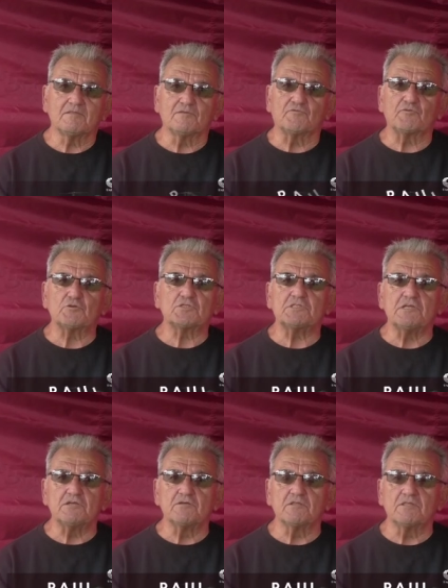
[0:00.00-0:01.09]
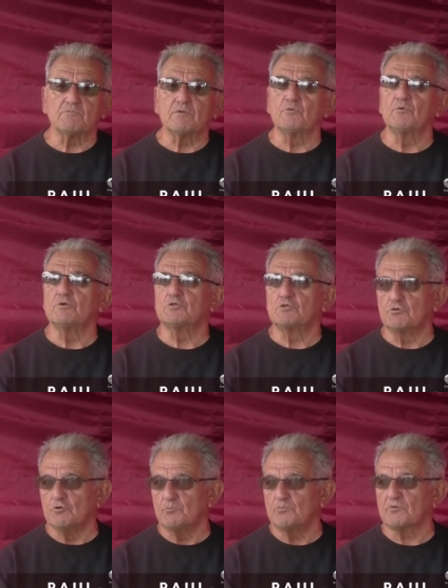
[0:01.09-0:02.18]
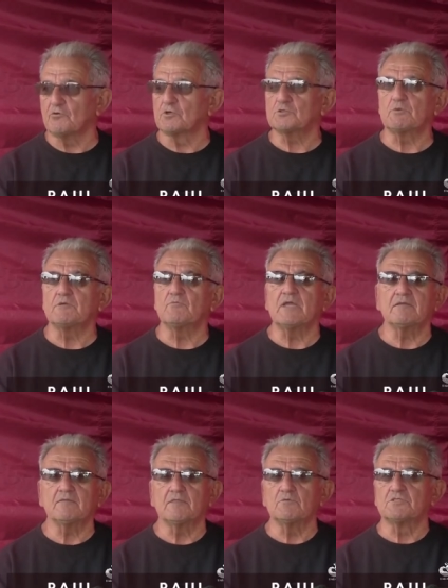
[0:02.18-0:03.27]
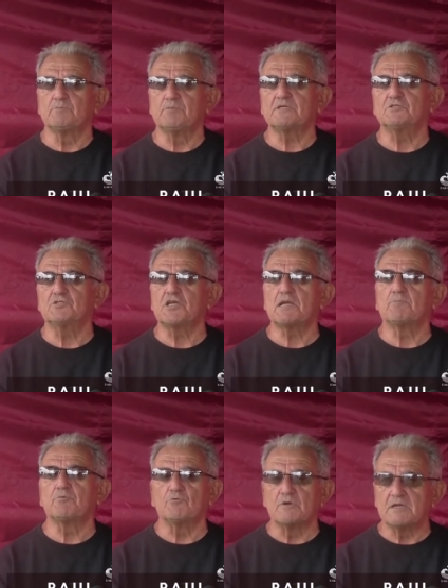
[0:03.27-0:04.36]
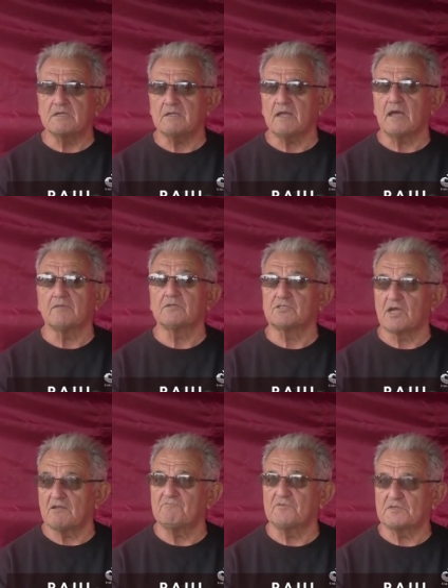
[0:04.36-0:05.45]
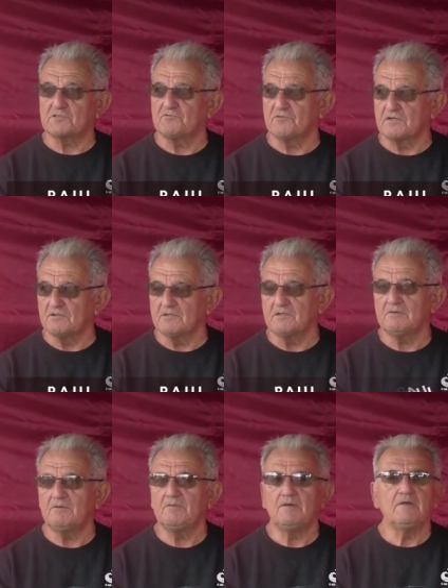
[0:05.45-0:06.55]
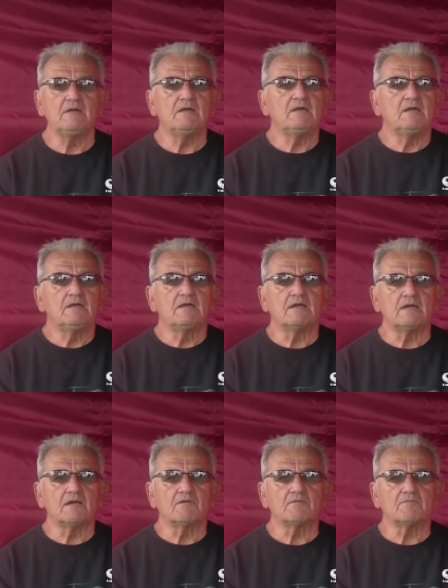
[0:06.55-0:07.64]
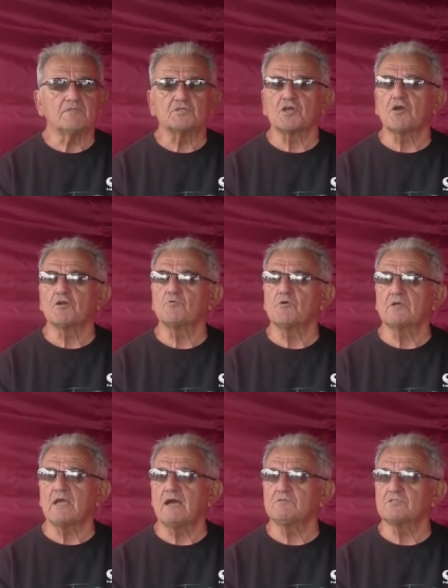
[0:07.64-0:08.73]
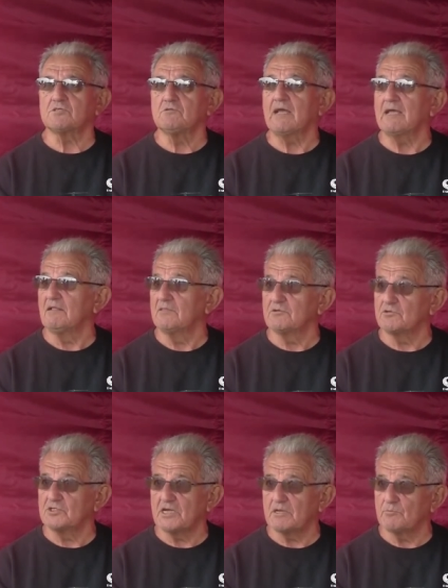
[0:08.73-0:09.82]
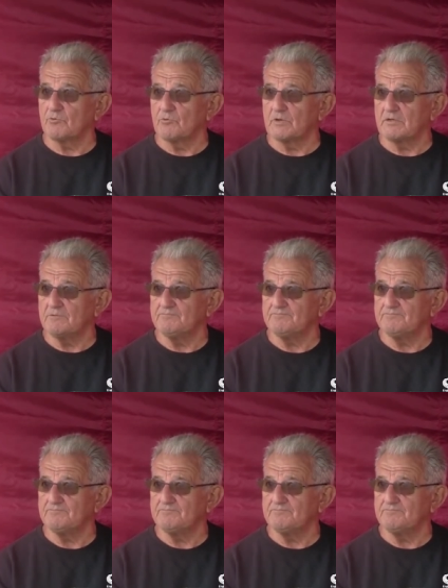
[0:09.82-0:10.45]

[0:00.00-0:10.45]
the first year that we were a troop, of course, we, we there was a big jamboree on the John Fitch Field. Uh, the Charter Council held their jamboree,